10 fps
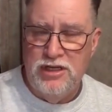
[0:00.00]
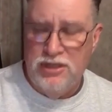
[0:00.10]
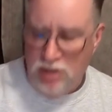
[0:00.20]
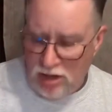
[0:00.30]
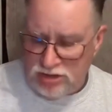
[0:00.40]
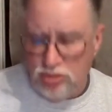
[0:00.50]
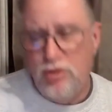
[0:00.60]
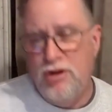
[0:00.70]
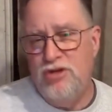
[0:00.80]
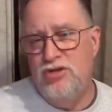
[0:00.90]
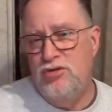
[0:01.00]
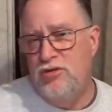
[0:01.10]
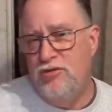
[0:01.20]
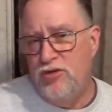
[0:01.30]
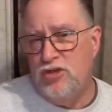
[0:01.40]
Contrary to
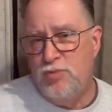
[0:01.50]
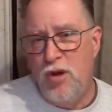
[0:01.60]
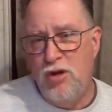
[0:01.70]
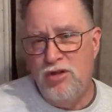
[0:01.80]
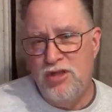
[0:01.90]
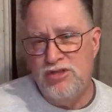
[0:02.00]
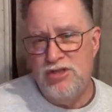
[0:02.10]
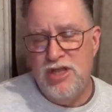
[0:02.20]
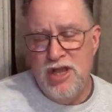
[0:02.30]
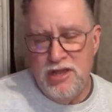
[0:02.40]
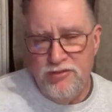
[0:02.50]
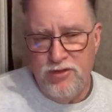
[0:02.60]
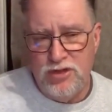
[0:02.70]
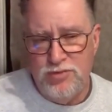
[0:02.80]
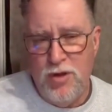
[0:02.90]
the first part of this, the
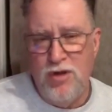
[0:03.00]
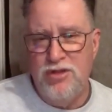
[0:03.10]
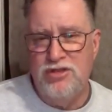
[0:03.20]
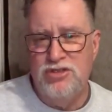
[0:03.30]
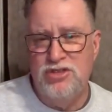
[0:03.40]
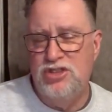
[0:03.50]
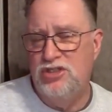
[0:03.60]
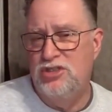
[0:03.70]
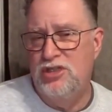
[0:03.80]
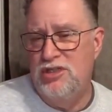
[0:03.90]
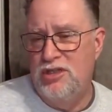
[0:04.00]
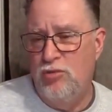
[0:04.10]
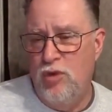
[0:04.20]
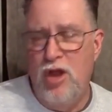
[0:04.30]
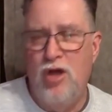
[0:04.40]
first part of this is just in the
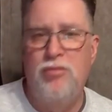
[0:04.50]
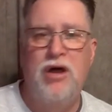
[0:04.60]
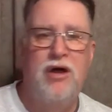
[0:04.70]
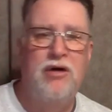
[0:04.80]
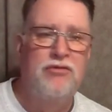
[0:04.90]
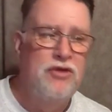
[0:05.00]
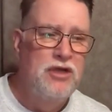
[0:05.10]
realm of